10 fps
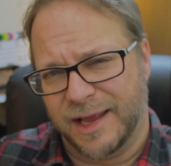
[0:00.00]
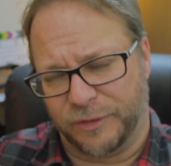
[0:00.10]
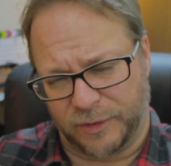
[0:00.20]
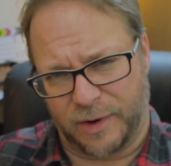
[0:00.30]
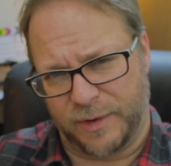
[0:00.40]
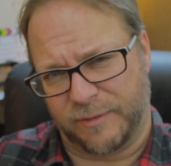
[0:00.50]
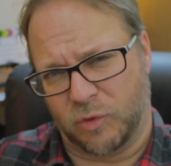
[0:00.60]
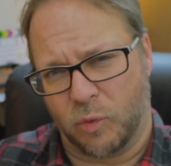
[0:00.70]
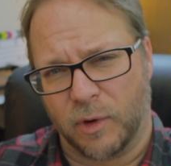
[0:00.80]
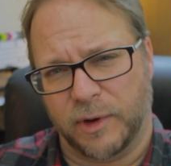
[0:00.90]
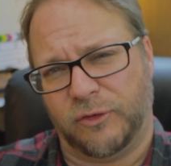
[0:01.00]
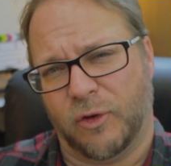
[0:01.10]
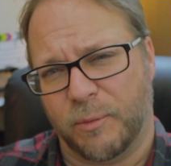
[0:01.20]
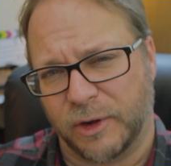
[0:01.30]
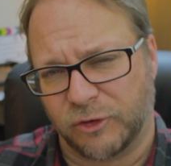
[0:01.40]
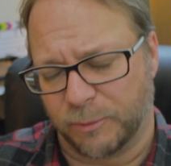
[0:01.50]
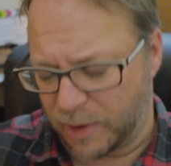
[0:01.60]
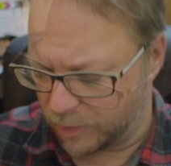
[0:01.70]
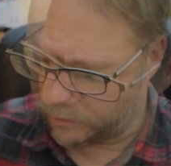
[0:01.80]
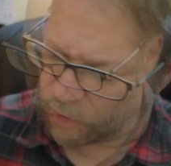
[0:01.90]
is I don't have to worry so much
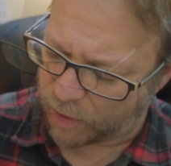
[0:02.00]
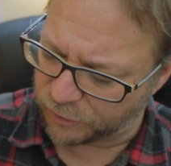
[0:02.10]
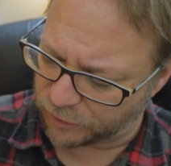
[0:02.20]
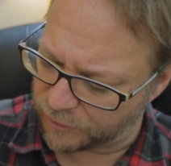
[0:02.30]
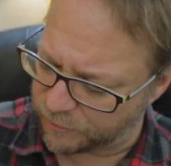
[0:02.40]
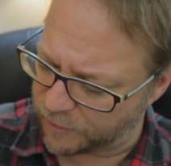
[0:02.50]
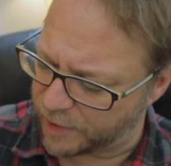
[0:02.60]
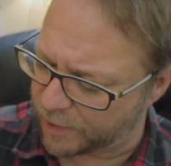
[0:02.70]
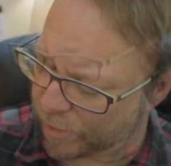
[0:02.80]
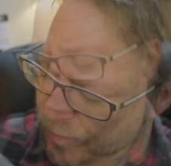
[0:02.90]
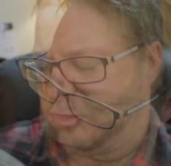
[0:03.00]
about causing a fire.